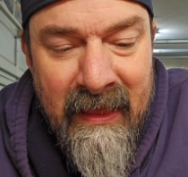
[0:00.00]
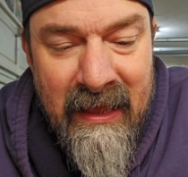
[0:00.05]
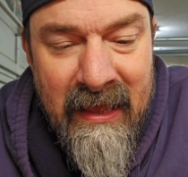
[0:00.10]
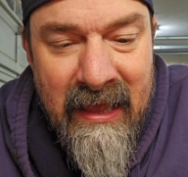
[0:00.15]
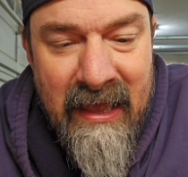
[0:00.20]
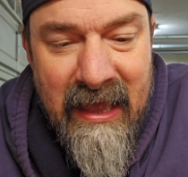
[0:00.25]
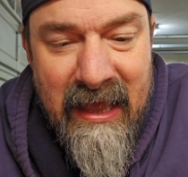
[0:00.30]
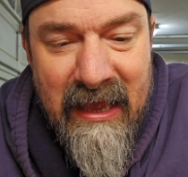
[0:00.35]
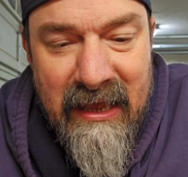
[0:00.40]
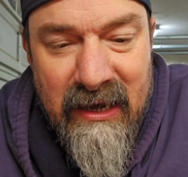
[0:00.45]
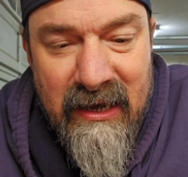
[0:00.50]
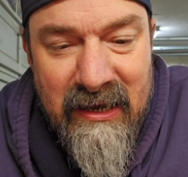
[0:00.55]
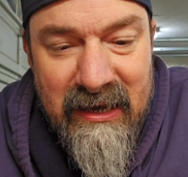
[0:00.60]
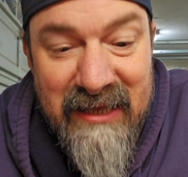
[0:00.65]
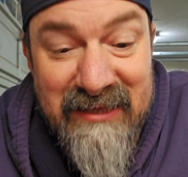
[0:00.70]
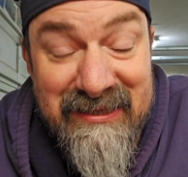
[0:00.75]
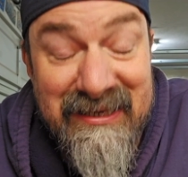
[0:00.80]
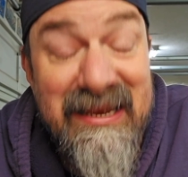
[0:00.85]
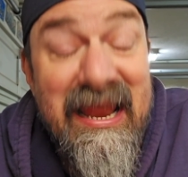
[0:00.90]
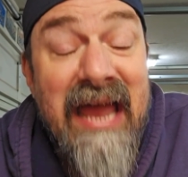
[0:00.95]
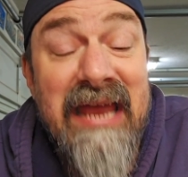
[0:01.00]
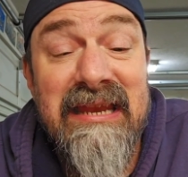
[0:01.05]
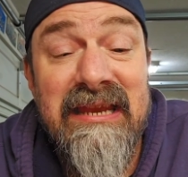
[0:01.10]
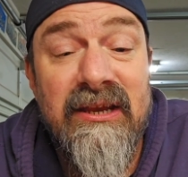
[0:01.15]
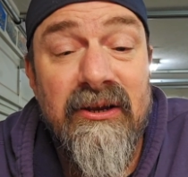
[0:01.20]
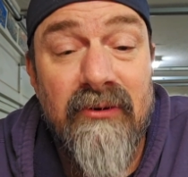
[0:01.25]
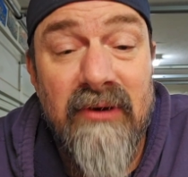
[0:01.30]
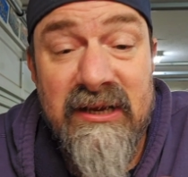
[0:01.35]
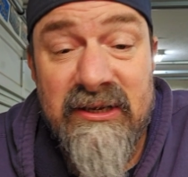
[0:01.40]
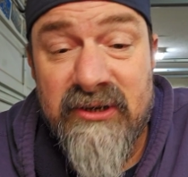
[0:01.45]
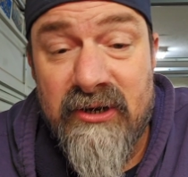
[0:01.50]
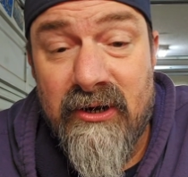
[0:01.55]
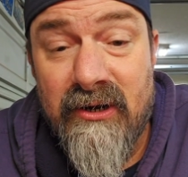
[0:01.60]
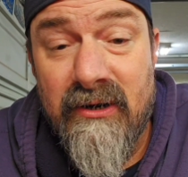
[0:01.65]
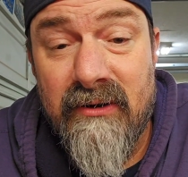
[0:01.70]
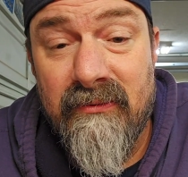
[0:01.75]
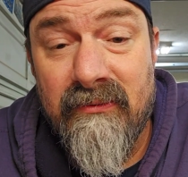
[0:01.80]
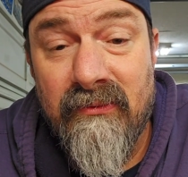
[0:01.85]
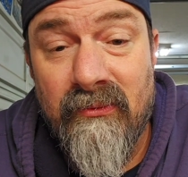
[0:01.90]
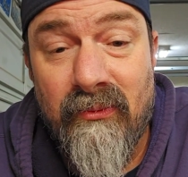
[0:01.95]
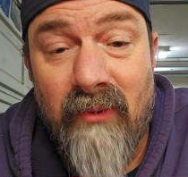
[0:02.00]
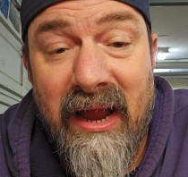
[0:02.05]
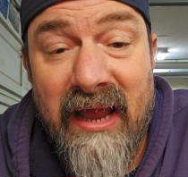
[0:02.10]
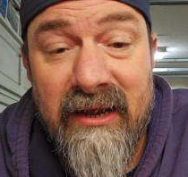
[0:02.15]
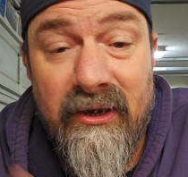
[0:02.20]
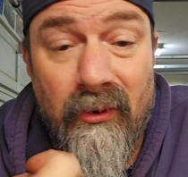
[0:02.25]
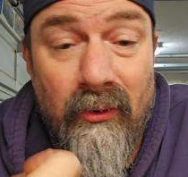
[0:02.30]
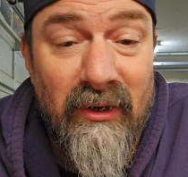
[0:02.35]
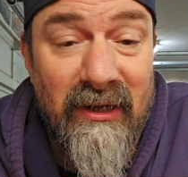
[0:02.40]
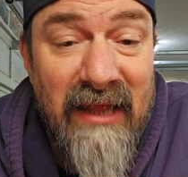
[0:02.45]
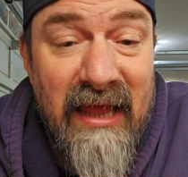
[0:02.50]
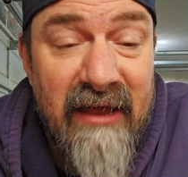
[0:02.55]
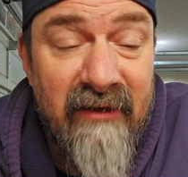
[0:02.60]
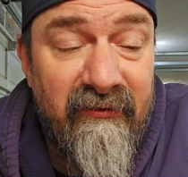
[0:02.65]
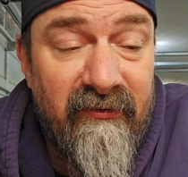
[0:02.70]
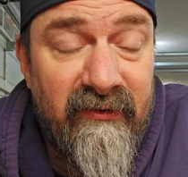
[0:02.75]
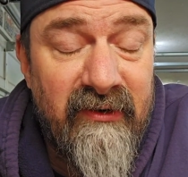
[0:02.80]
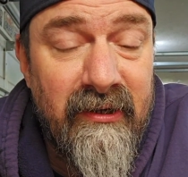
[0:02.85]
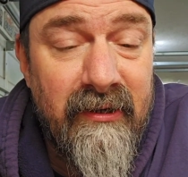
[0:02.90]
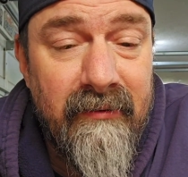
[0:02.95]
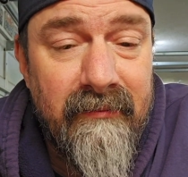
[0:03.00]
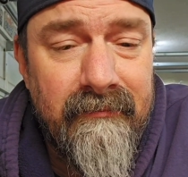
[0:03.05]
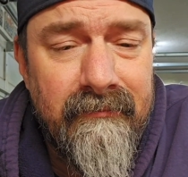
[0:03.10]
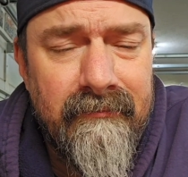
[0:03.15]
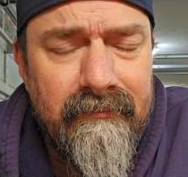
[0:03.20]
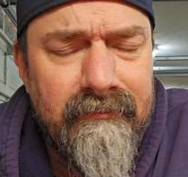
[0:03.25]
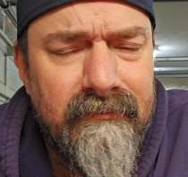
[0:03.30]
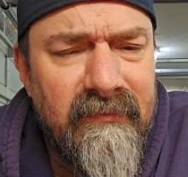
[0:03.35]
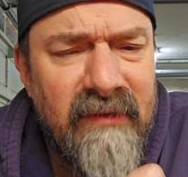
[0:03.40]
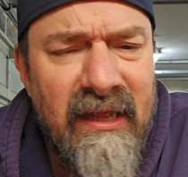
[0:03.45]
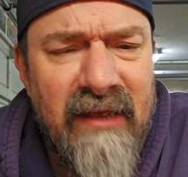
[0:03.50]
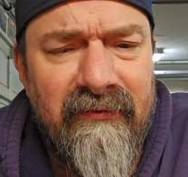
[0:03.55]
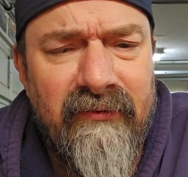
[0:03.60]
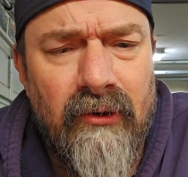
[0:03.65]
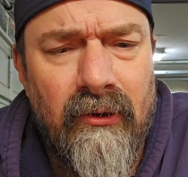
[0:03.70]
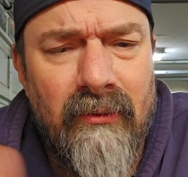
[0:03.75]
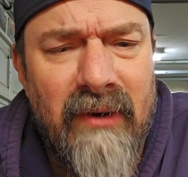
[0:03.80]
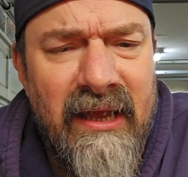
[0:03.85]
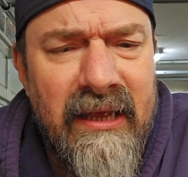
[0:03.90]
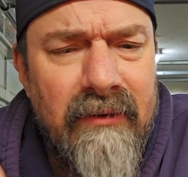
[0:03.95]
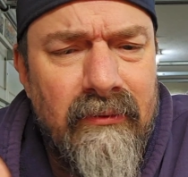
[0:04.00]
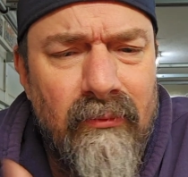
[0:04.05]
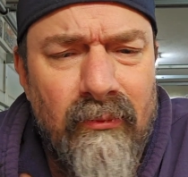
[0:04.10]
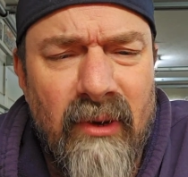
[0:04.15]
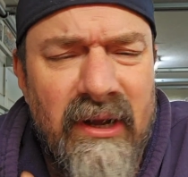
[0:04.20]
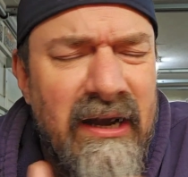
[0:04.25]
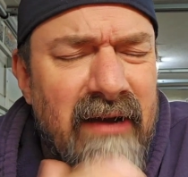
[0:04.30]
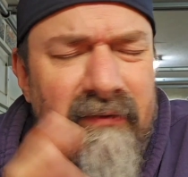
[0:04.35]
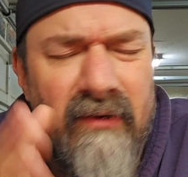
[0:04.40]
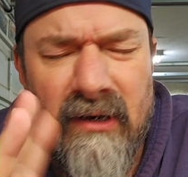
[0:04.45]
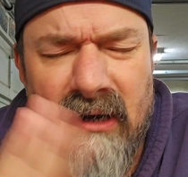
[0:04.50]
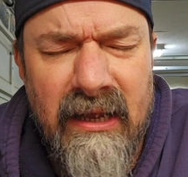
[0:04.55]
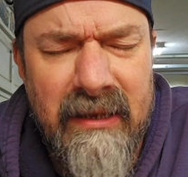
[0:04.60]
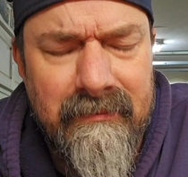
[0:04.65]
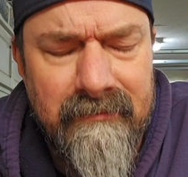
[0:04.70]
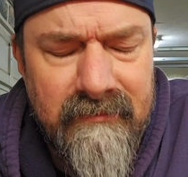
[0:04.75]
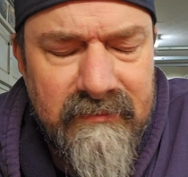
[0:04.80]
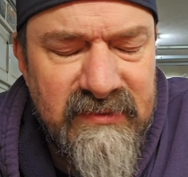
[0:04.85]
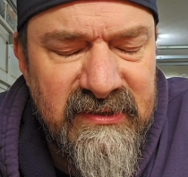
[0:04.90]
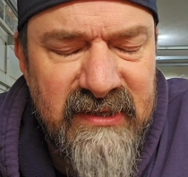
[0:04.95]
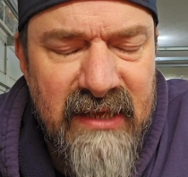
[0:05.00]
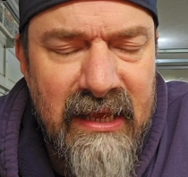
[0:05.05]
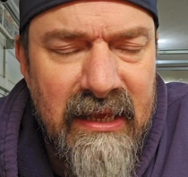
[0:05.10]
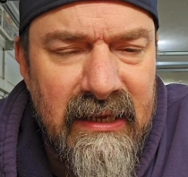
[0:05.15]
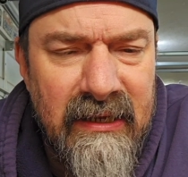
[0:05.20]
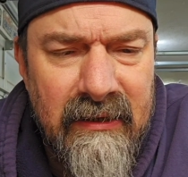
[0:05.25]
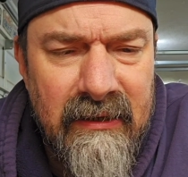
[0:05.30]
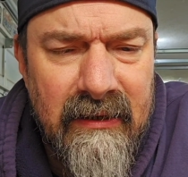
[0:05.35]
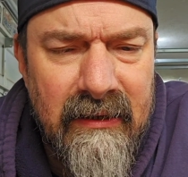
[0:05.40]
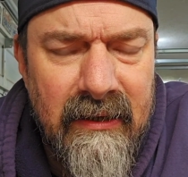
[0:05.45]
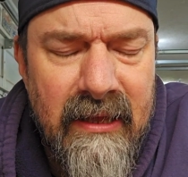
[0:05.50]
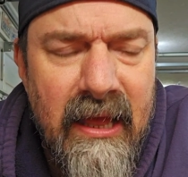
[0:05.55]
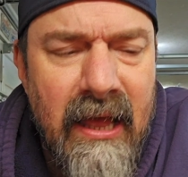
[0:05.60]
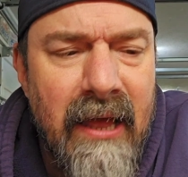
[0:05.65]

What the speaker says: And it's a 90-degree turn, right or left or right, whatever I'm saying.